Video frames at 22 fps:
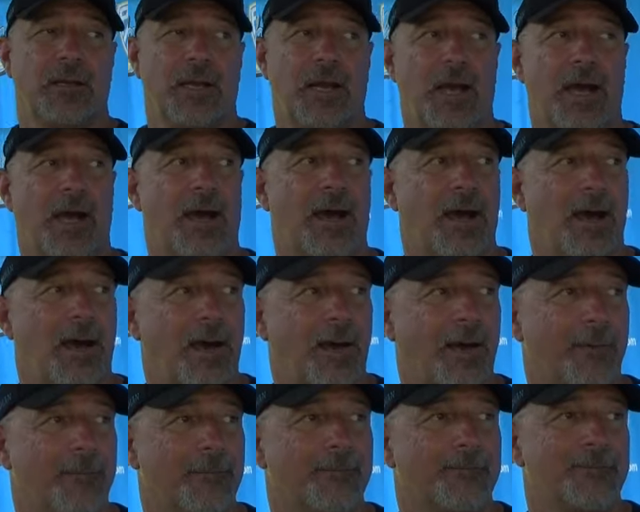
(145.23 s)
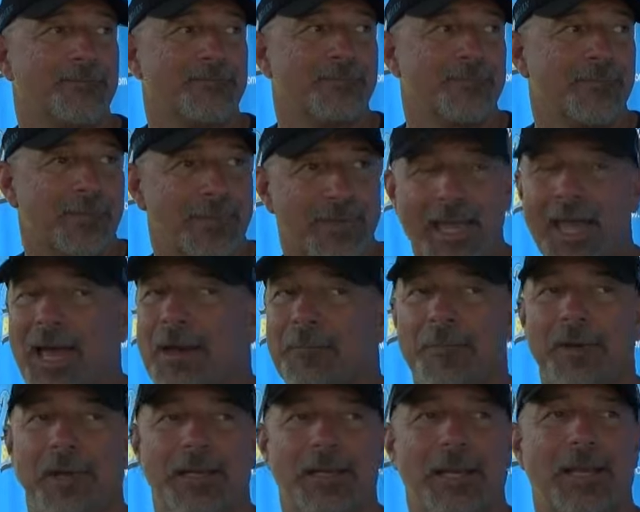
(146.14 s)
Um, yeah, I
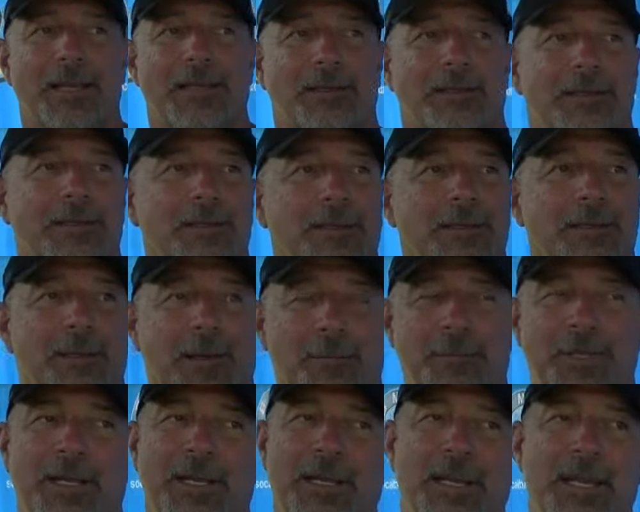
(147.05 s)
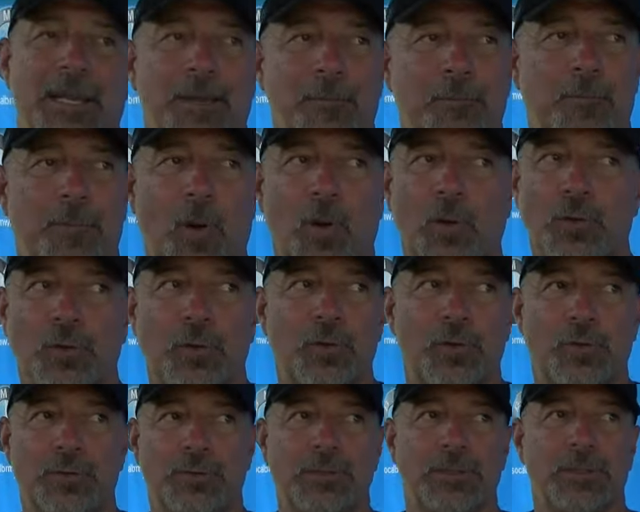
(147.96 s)
mean, I like okay, him,
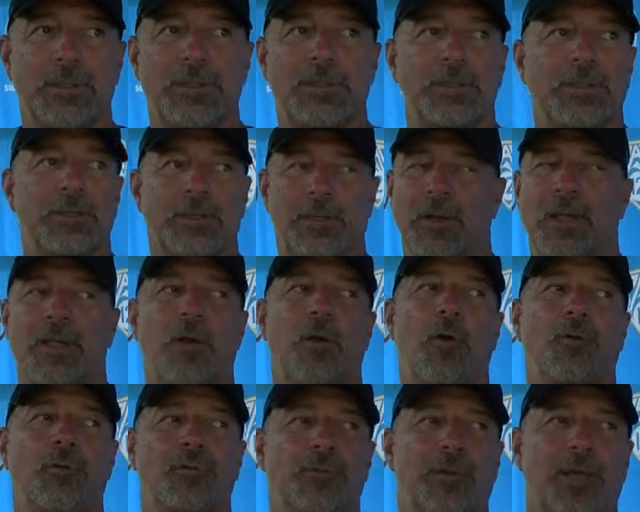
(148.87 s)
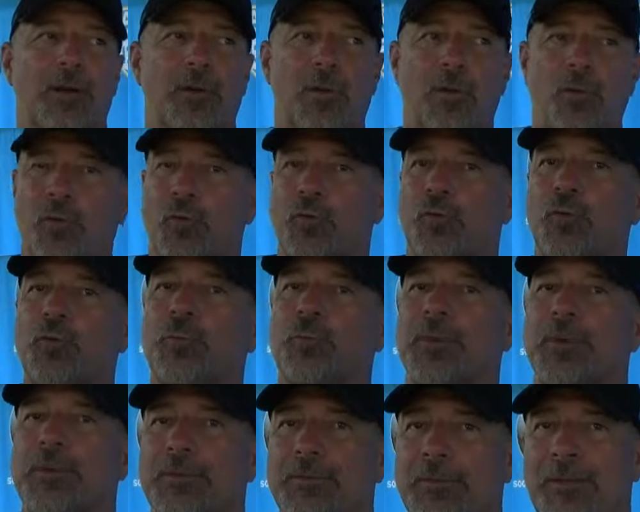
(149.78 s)
Bolu, you know that whole that whole group.
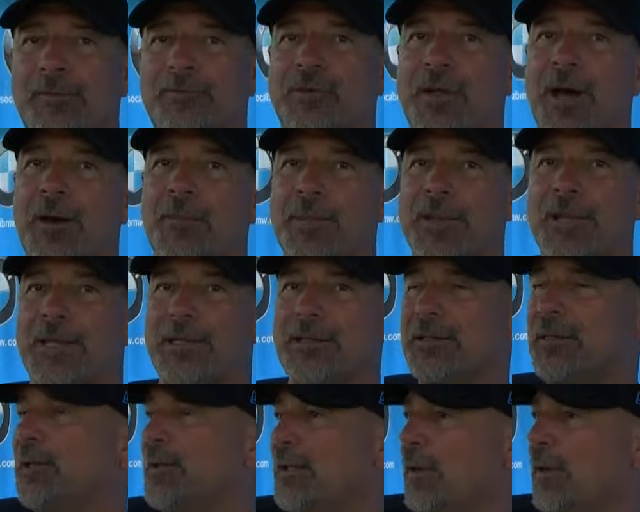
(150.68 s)
They've come in.